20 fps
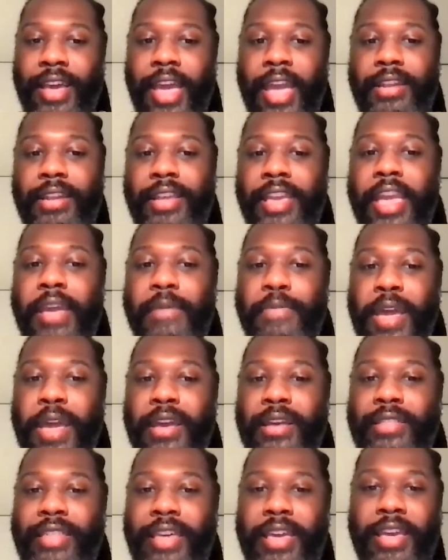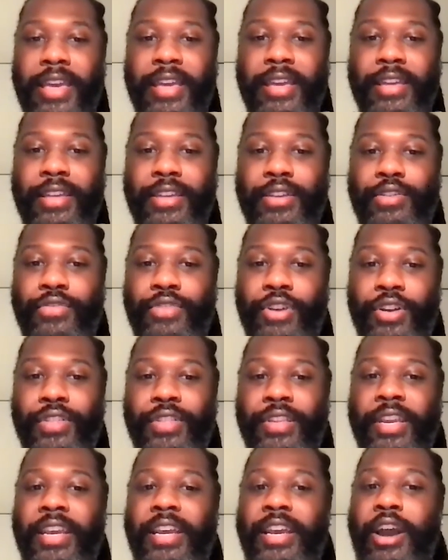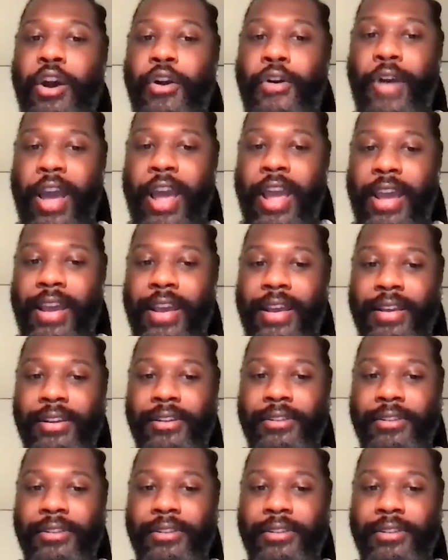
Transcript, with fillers: and keeping the university going?